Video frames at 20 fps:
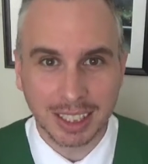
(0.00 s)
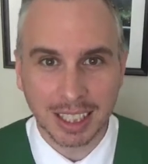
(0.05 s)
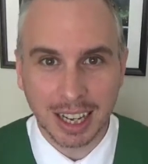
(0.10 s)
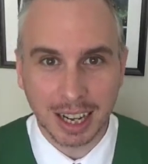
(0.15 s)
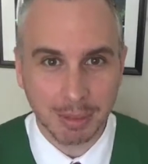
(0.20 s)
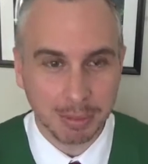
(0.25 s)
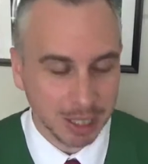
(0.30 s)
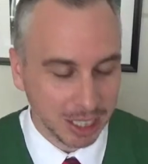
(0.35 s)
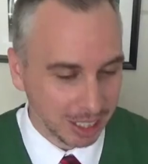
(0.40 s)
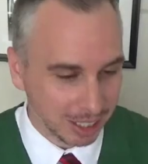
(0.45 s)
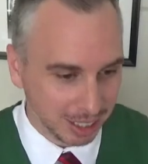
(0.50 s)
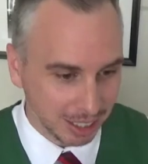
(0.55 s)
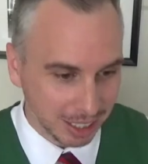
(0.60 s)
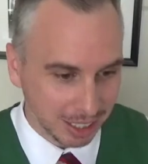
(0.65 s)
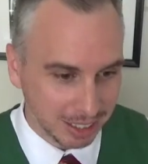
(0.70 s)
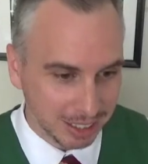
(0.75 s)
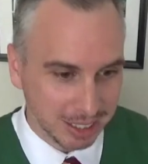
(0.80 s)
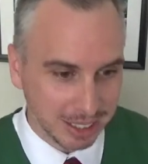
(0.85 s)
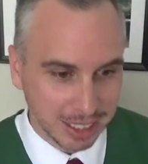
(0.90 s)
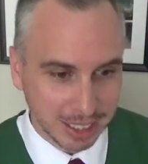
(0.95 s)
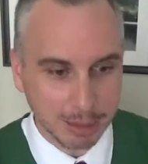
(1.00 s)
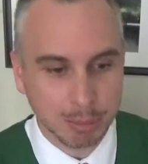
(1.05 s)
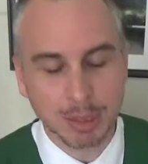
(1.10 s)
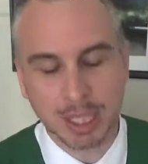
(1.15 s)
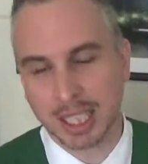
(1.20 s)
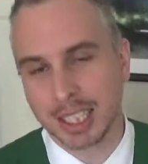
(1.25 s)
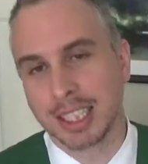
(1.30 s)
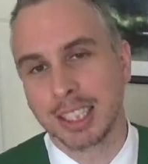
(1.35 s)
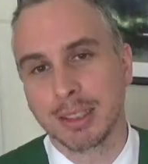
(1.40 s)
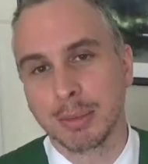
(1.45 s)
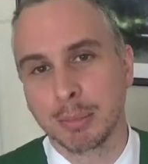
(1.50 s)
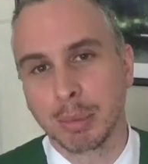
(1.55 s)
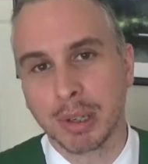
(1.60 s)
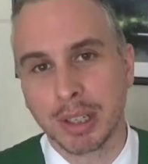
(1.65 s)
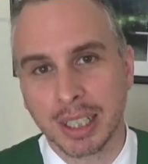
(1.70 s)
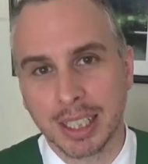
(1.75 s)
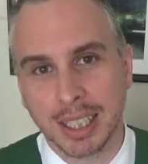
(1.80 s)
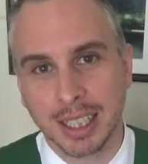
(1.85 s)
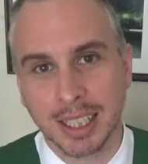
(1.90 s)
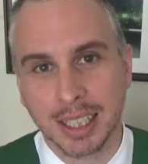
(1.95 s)
I mean, it seems like it's
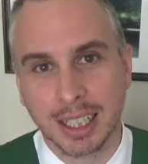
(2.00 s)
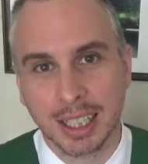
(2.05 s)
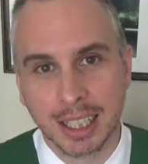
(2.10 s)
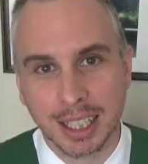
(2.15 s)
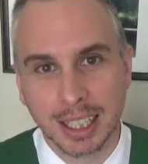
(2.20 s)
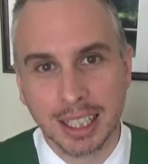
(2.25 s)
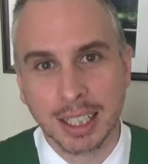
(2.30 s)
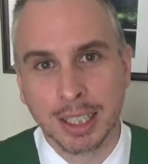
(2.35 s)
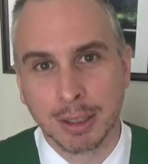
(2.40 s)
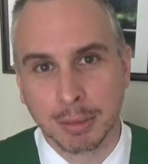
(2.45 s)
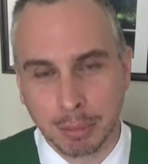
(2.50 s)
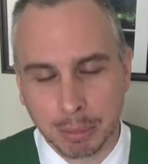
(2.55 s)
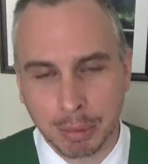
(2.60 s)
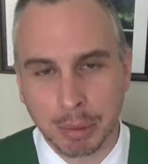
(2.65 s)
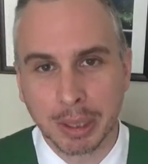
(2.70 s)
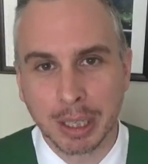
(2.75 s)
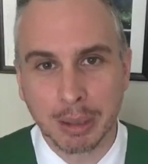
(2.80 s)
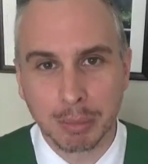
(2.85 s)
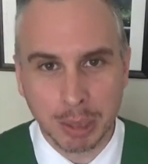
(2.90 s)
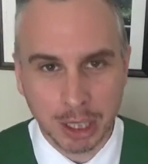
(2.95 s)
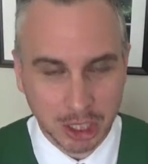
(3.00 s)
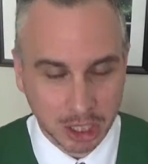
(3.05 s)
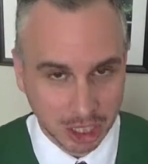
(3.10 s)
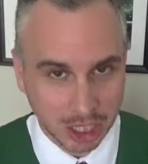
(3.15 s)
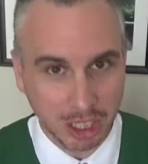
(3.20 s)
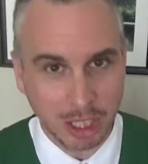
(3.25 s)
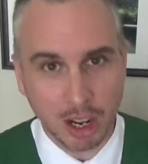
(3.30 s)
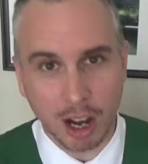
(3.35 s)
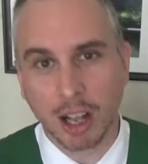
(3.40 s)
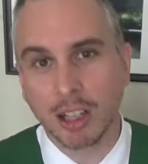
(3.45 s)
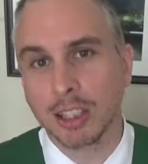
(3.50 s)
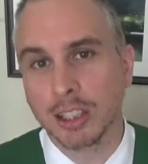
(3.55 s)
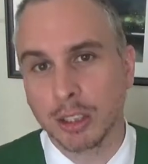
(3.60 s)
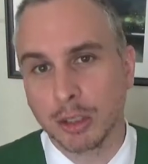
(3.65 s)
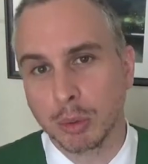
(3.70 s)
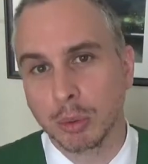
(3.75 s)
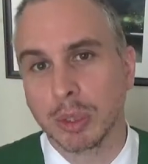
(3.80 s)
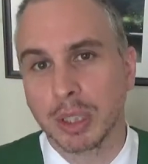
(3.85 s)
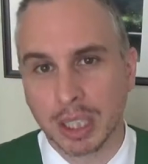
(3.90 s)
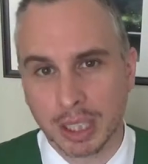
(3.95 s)
pretty much
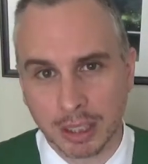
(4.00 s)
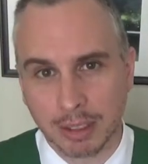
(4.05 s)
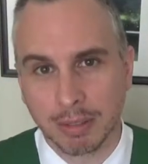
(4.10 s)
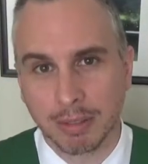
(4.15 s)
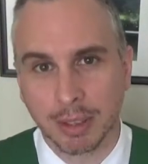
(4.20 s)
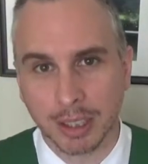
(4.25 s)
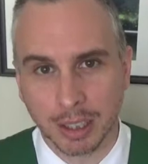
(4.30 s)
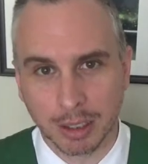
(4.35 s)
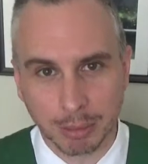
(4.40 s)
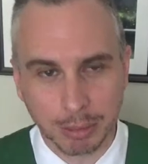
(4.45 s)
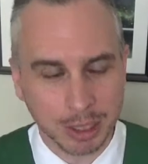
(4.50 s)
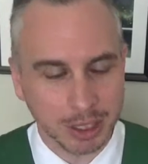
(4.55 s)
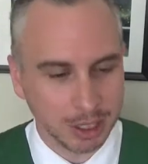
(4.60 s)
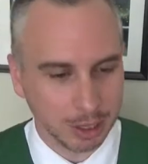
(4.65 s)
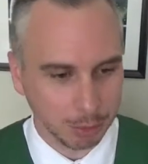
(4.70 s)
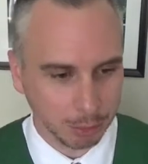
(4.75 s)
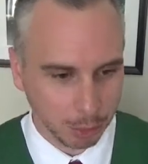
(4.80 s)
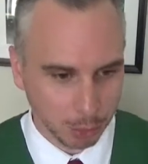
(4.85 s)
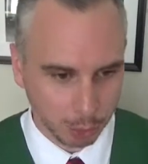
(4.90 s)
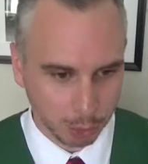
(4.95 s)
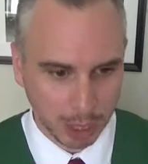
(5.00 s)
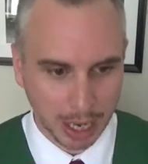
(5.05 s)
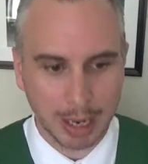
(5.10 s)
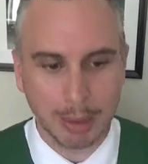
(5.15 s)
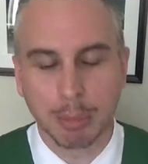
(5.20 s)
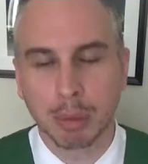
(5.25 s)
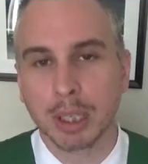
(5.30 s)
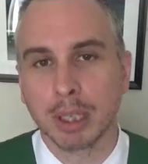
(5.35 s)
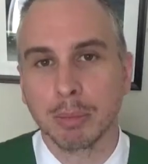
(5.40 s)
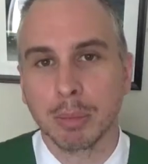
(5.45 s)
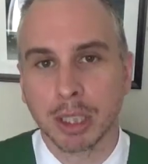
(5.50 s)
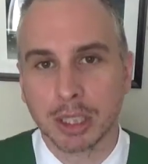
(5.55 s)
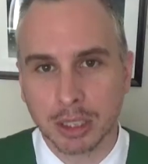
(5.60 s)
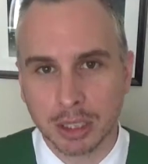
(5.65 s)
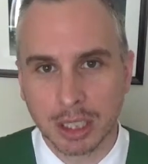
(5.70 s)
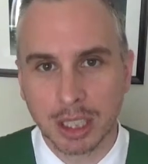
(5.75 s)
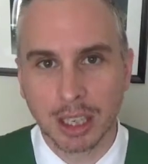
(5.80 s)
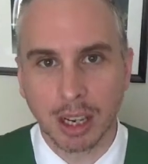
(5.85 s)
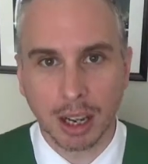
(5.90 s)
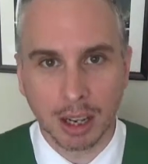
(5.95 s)
acknowledged within the film. It seems Rey pretty
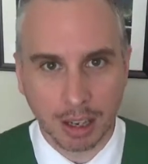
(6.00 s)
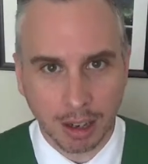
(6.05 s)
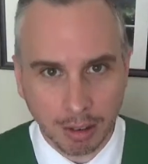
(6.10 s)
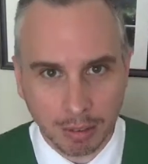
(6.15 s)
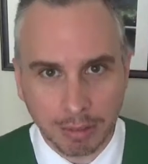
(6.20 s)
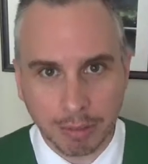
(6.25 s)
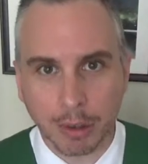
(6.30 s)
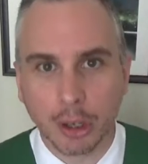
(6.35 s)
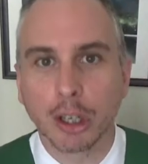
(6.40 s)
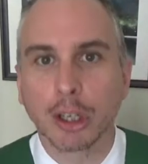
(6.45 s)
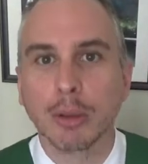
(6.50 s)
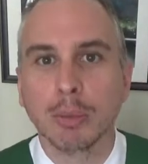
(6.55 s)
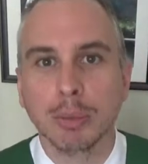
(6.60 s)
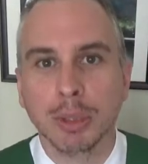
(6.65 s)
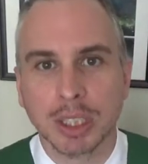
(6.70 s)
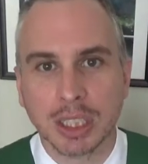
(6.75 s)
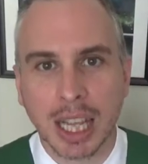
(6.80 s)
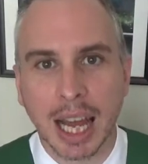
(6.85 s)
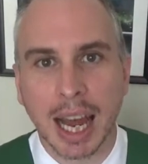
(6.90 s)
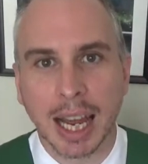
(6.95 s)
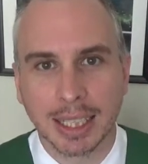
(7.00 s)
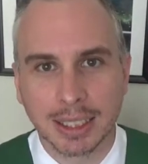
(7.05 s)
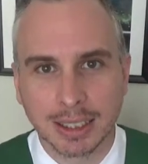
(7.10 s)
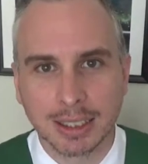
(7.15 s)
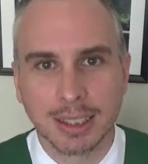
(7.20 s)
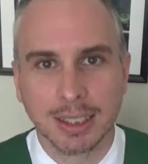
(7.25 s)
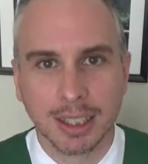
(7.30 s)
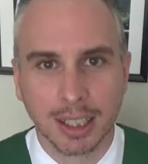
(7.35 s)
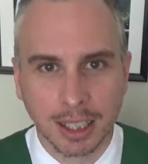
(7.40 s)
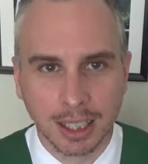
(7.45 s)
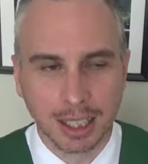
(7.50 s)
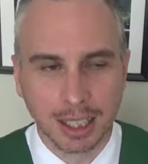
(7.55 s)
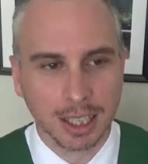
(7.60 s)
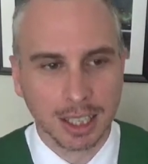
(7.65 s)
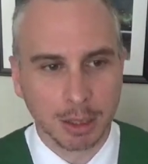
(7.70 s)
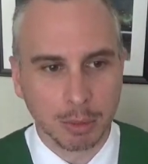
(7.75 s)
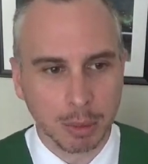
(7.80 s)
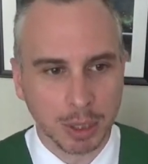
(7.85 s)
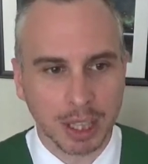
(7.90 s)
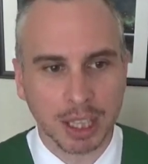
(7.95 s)
much affirms that
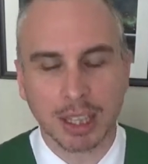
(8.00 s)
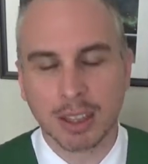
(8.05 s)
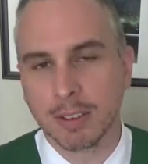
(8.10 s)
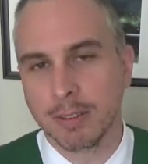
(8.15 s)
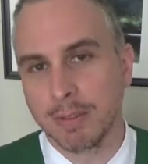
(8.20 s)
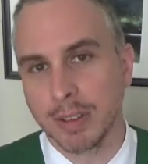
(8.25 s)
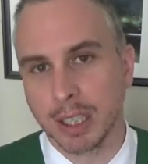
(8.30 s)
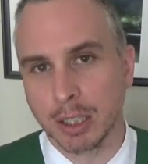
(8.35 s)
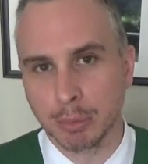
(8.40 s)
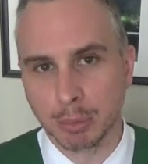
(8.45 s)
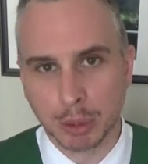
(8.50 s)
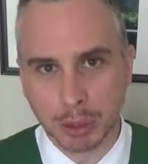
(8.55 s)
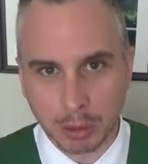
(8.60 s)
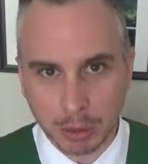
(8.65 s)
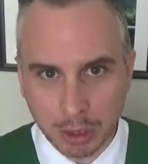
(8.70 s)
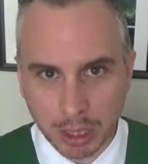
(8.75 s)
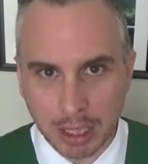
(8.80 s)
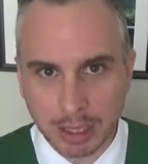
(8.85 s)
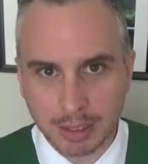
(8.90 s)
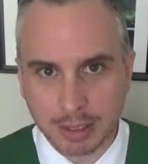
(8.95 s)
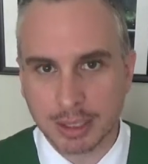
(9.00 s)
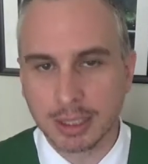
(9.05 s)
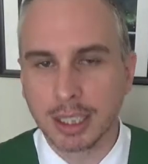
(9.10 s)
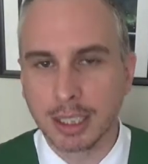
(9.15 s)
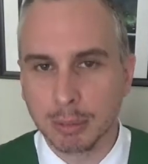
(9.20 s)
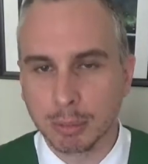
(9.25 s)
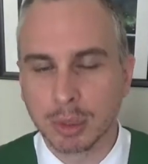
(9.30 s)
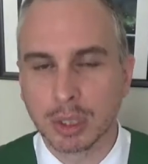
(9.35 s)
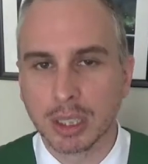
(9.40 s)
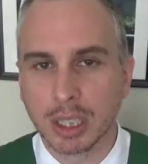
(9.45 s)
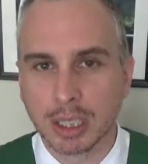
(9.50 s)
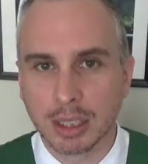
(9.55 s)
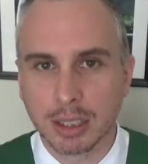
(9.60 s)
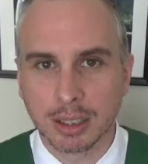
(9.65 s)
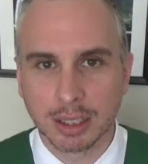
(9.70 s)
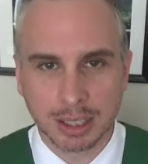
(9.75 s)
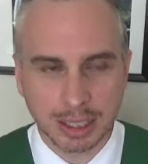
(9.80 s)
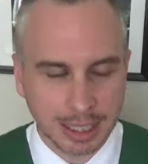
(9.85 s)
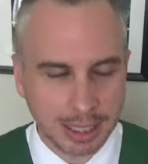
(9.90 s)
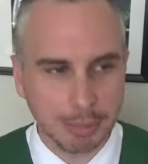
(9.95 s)
within the film. So that seems
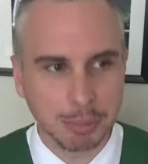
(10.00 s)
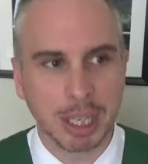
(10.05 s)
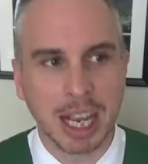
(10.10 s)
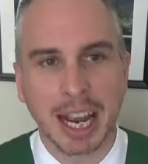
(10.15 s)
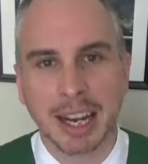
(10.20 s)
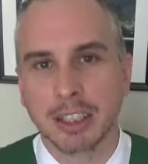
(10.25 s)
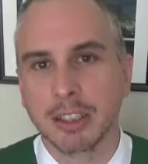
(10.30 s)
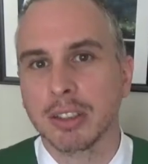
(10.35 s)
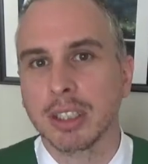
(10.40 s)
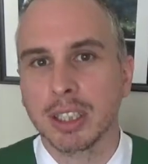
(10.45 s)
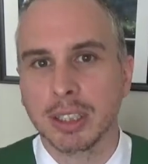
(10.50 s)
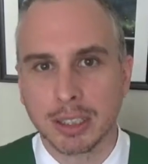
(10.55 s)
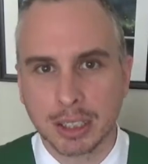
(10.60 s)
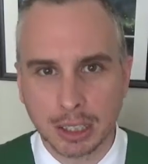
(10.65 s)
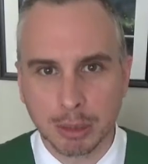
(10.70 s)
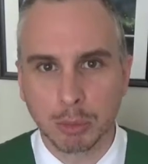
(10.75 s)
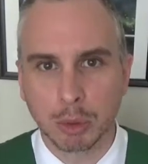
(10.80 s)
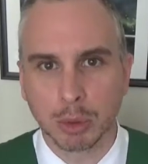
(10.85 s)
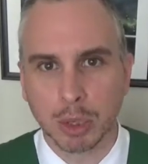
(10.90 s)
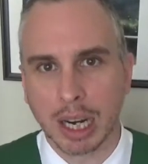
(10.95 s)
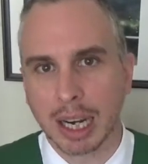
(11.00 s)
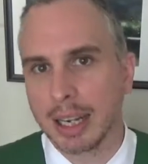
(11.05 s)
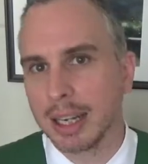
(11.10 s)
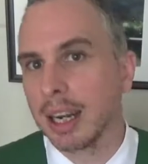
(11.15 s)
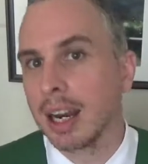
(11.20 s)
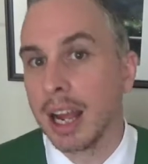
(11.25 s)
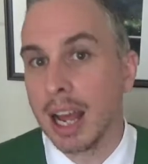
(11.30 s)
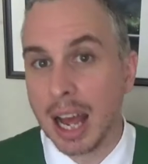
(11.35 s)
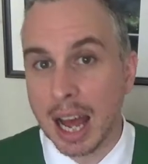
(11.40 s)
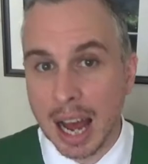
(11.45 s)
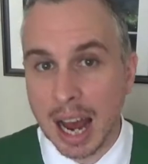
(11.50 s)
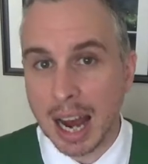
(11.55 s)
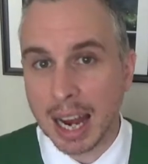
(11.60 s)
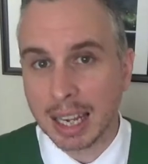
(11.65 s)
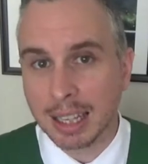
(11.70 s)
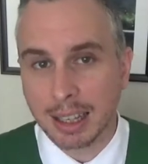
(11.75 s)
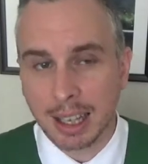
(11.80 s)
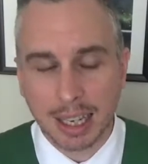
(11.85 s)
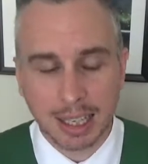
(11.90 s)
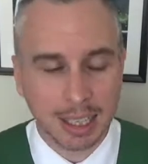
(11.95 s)
accurate, seems right.
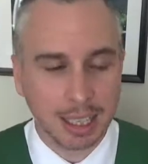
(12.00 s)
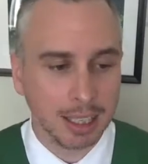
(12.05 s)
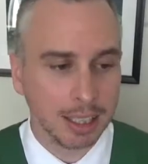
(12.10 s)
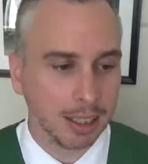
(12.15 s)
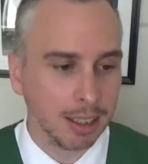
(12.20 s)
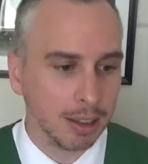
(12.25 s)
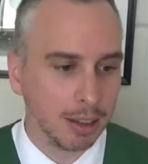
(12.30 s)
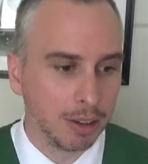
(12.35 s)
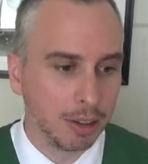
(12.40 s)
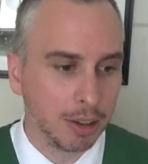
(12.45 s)
I like it.